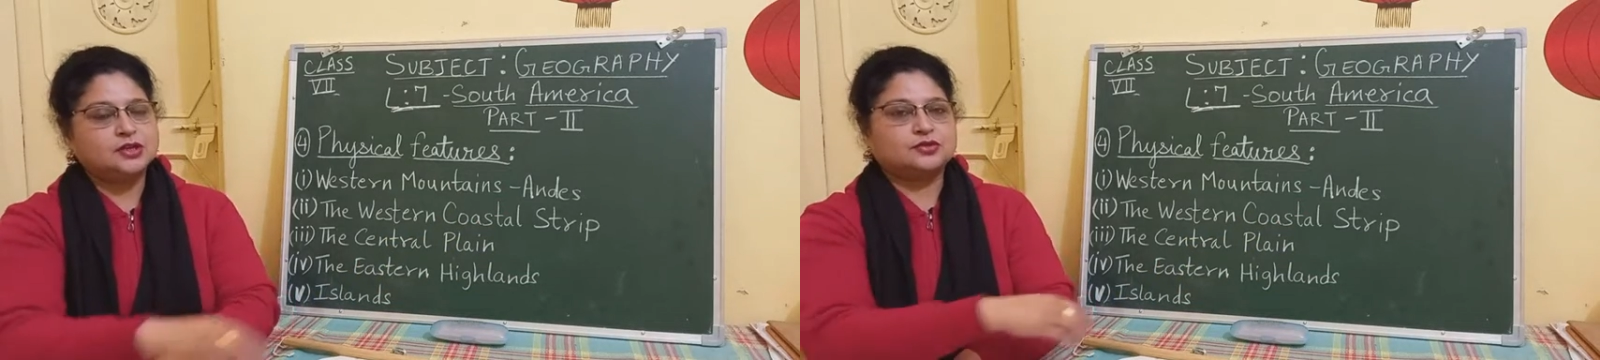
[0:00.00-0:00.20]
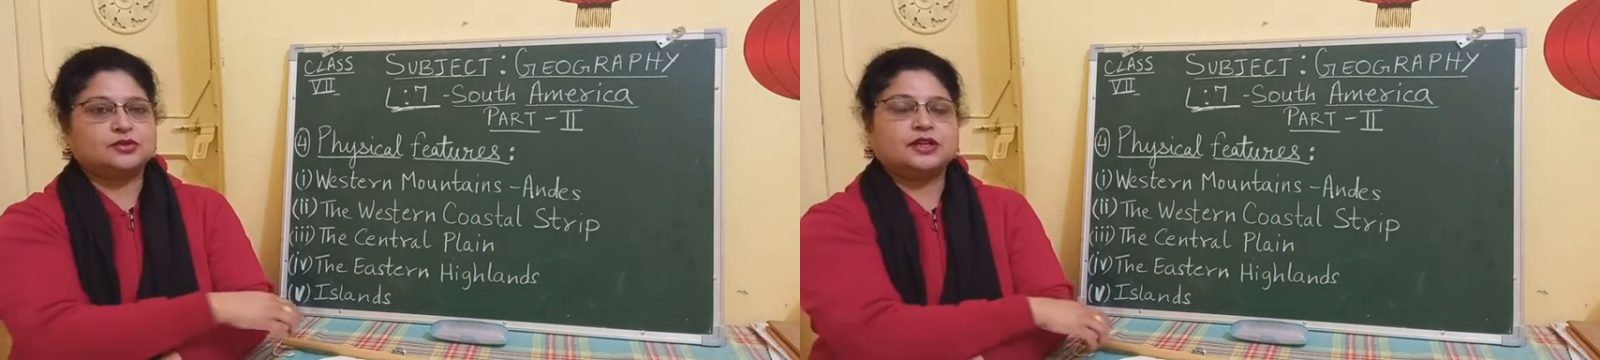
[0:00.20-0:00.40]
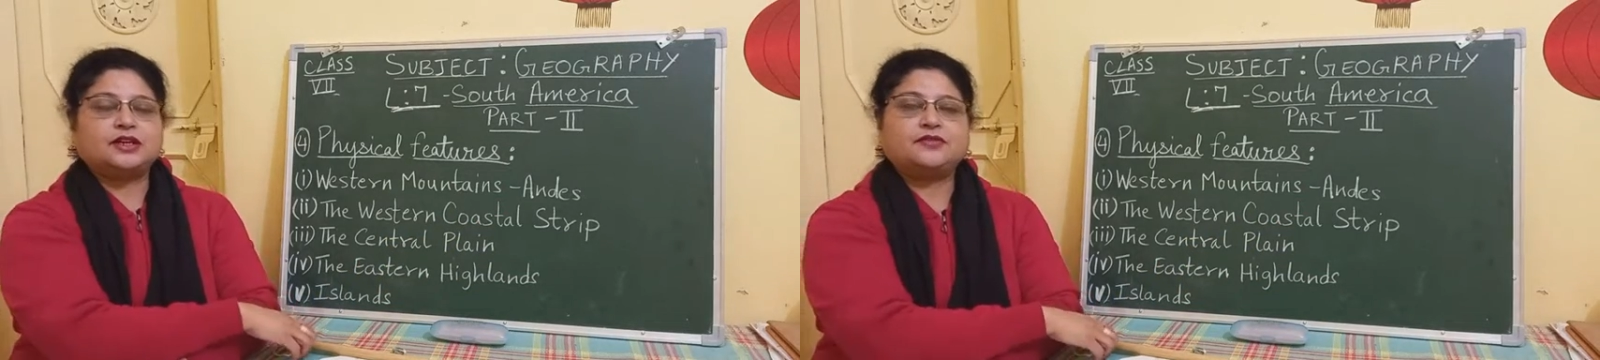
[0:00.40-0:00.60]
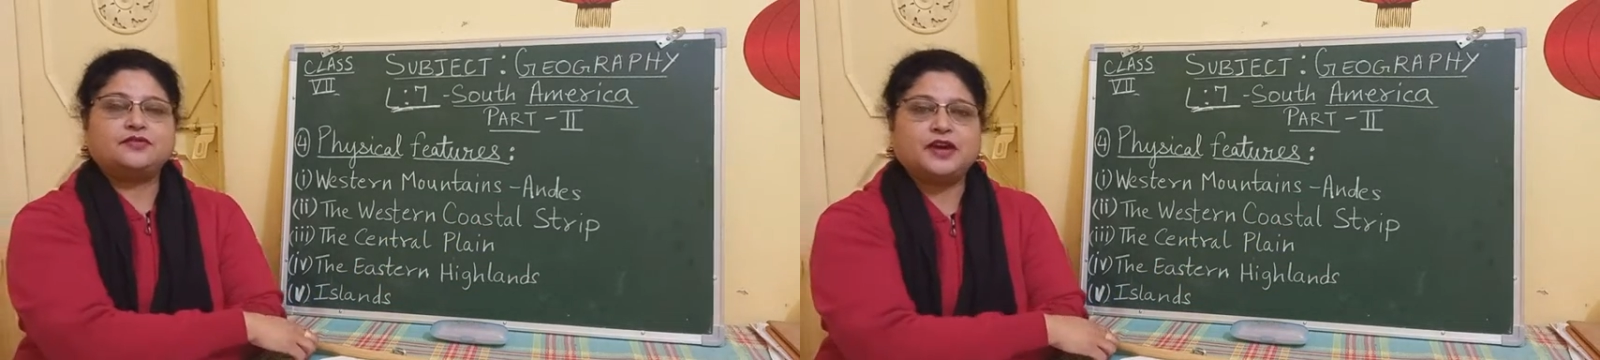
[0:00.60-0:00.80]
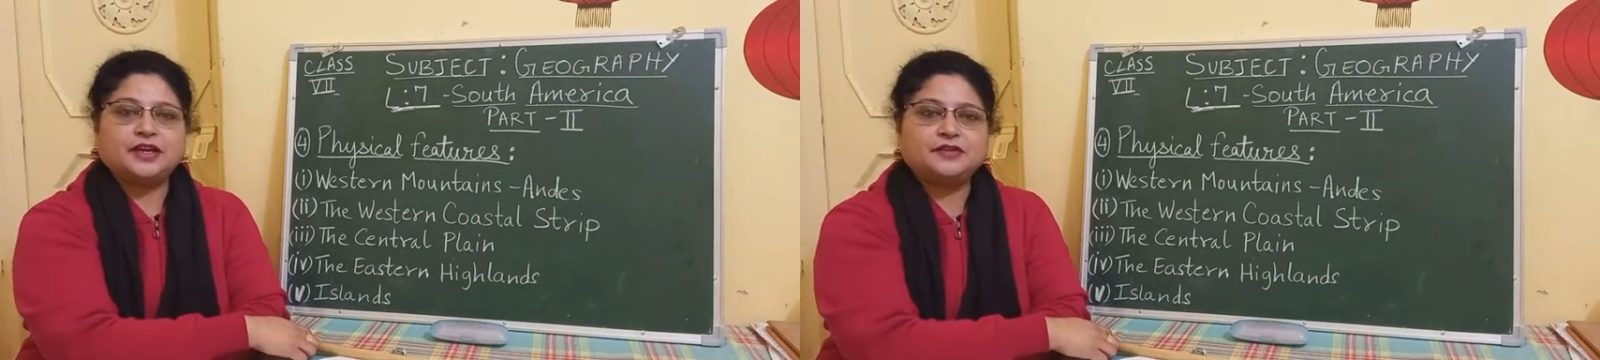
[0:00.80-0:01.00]
So there are
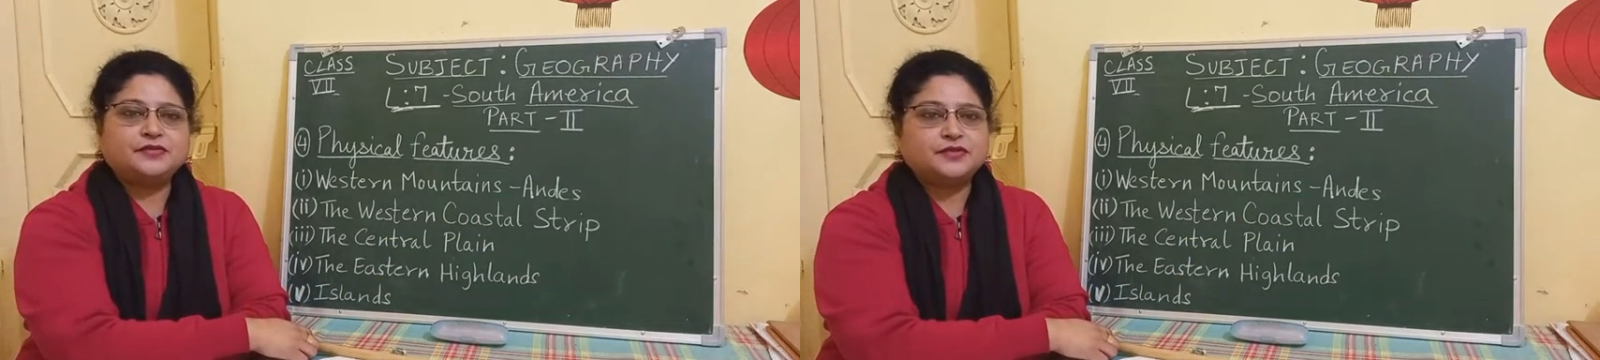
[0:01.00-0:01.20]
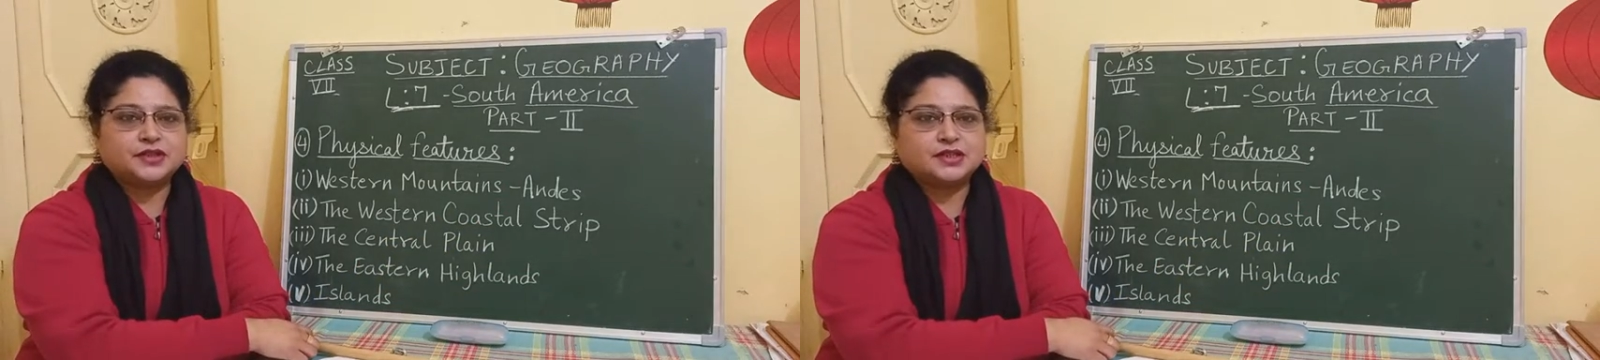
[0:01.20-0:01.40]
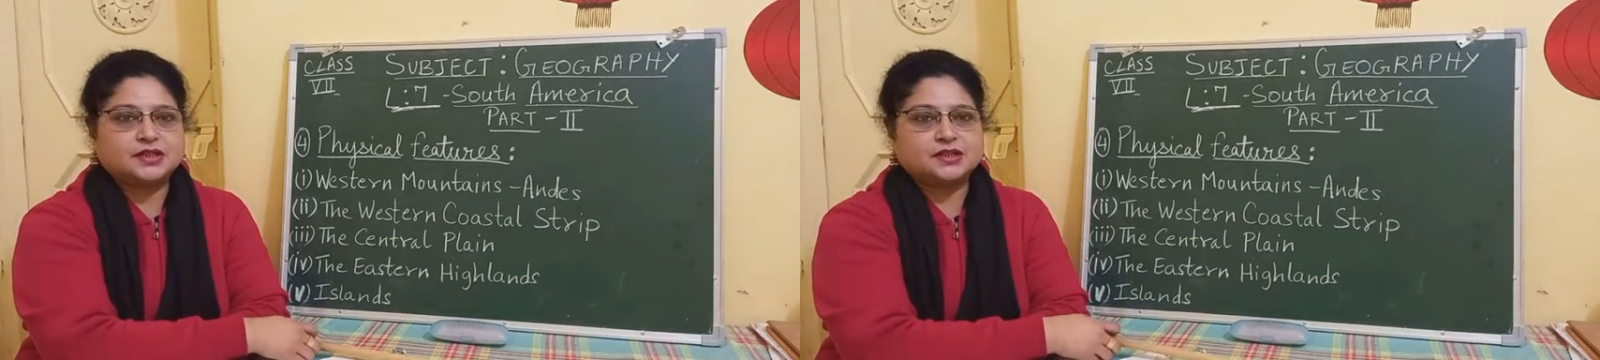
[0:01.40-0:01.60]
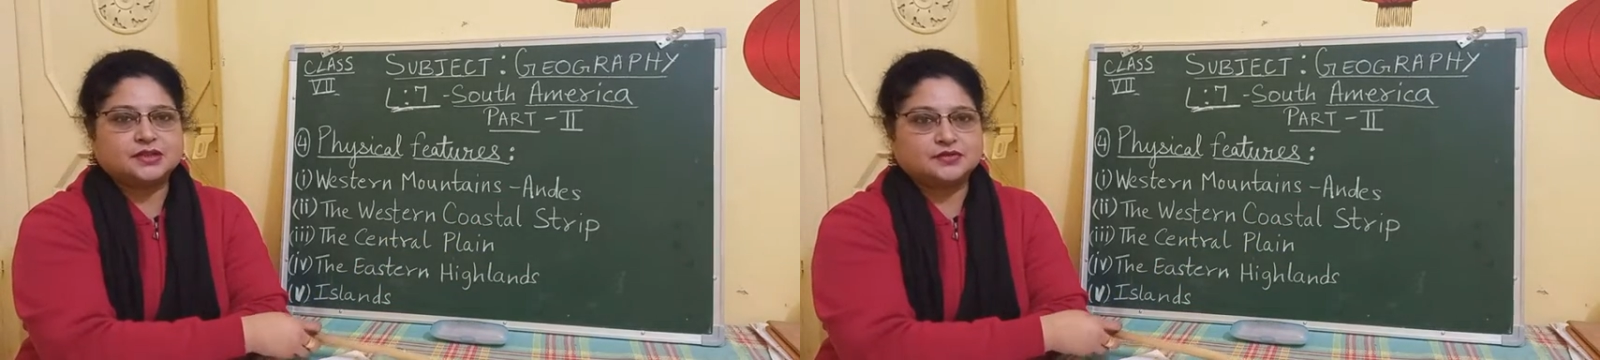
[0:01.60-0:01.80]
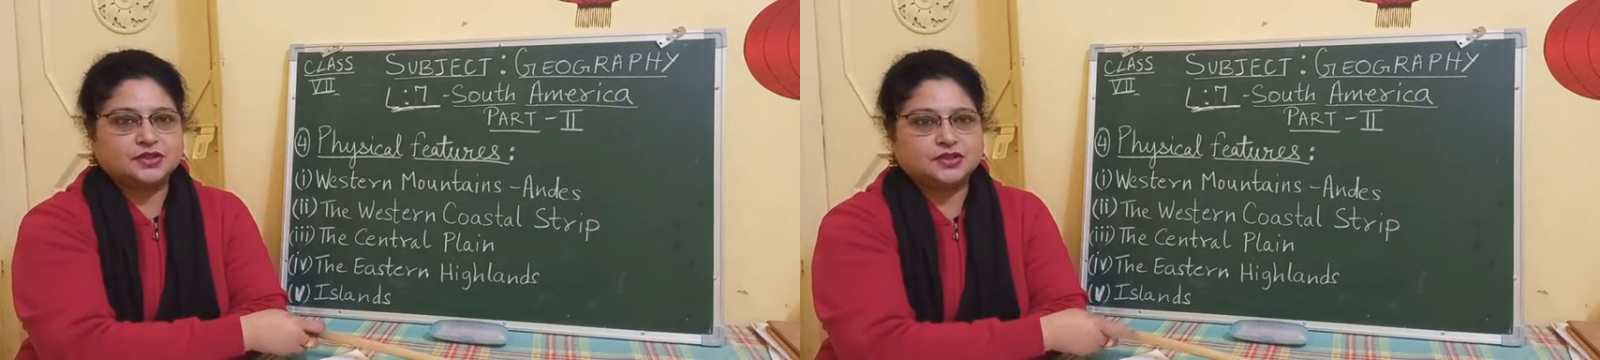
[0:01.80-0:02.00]
5 physical
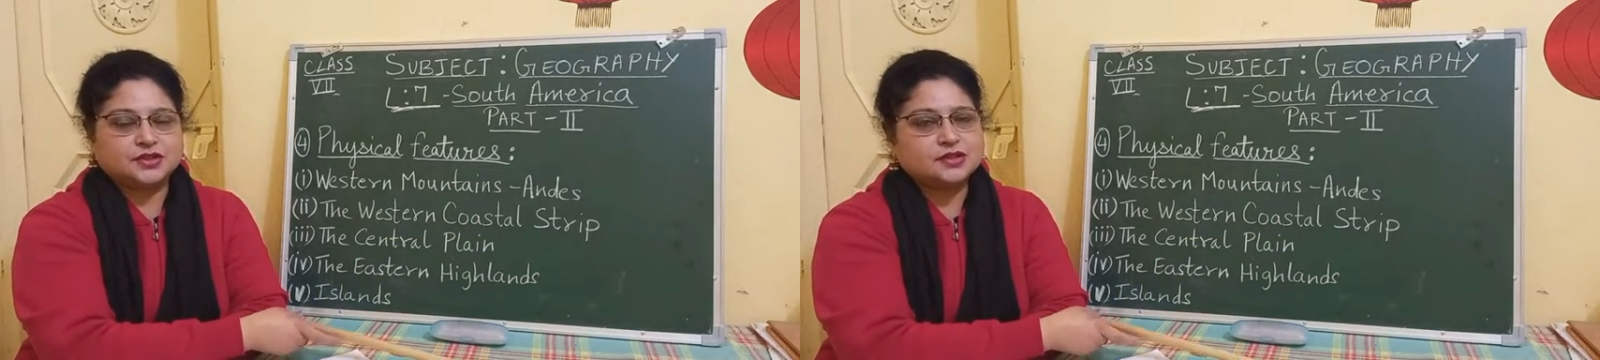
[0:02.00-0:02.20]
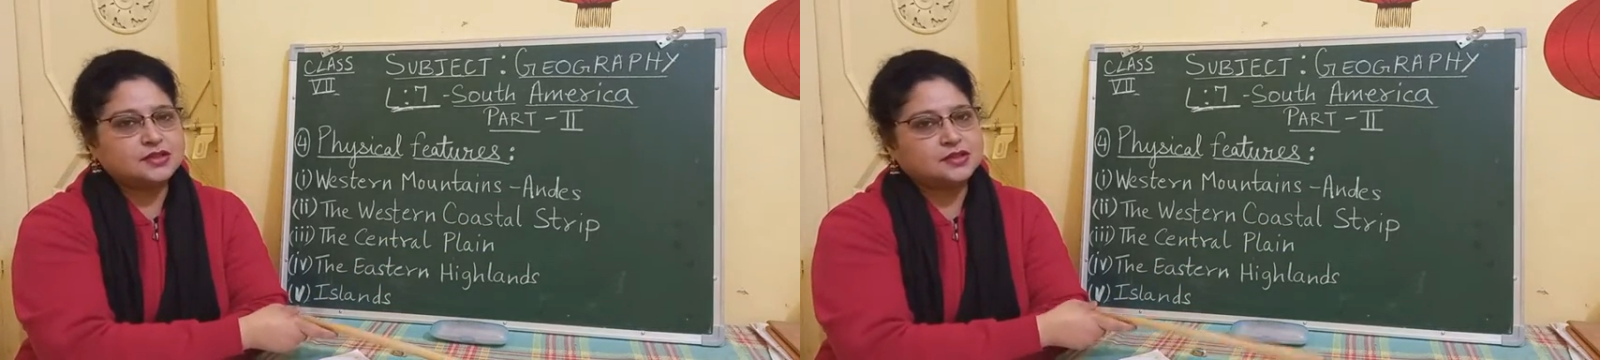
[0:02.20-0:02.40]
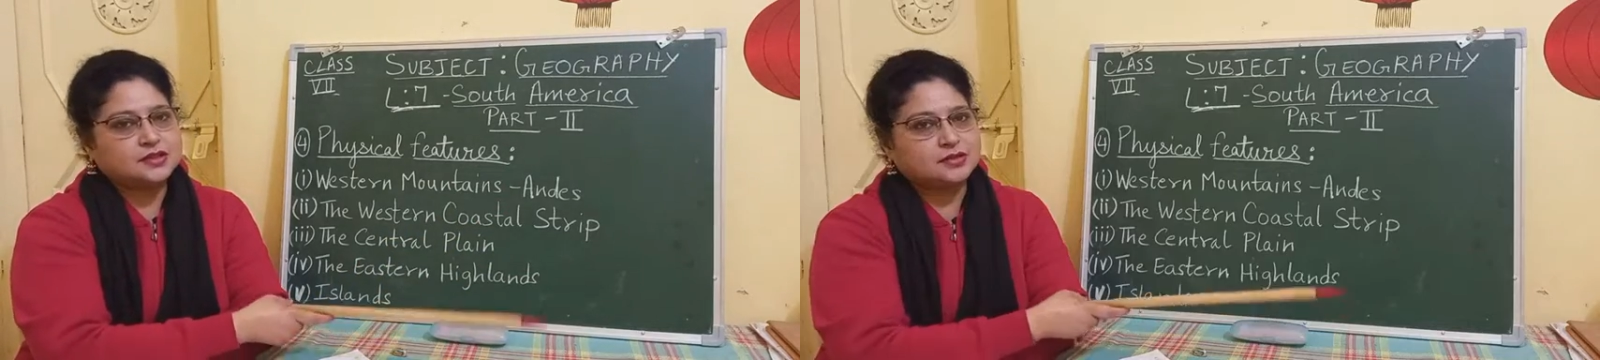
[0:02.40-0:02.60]
divisions